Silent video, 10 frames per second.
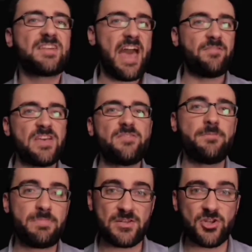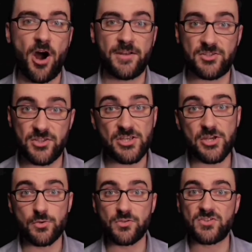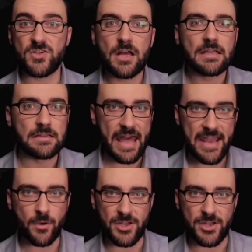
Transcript: Apes have even been taught to use